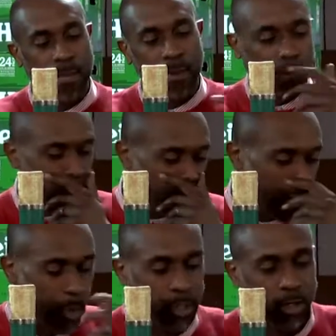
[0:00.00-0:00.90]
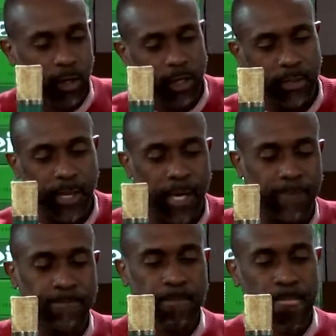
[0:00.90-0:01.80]
But Maria, we were talking
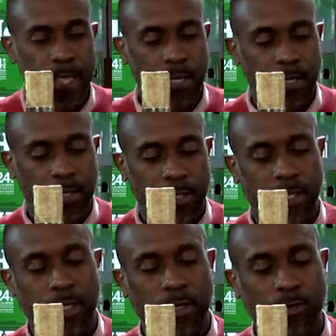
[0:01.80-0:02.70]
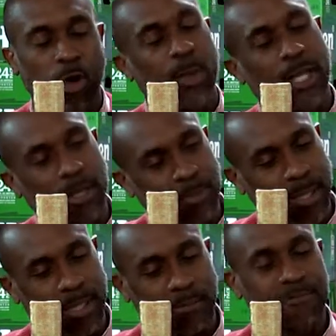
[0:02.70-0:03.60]
about the growing up
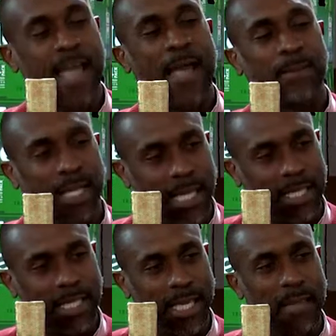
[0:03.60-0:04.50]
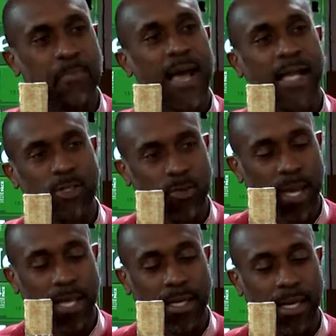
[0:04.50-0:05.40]
and the family and the impact you
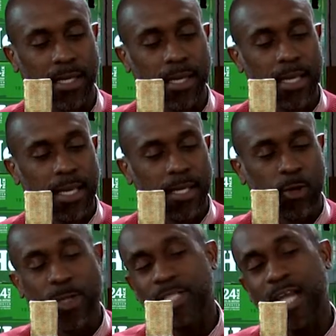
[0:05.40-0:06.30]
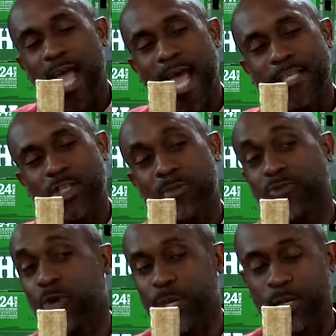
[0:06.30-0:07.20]
made. And the question I asked you
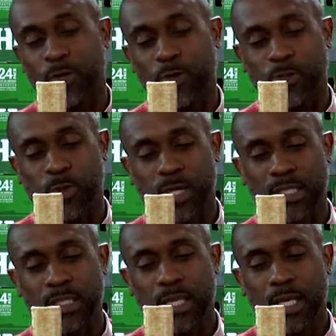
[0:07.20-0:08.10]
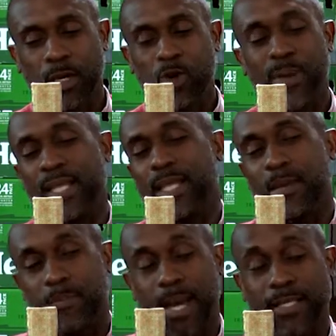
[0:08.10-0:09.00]
before we closed was, who made the
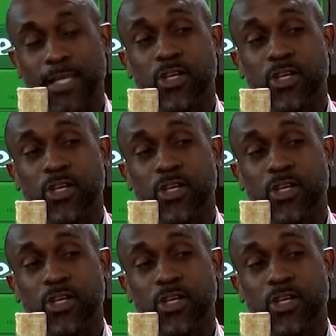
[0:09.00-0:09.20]
impact?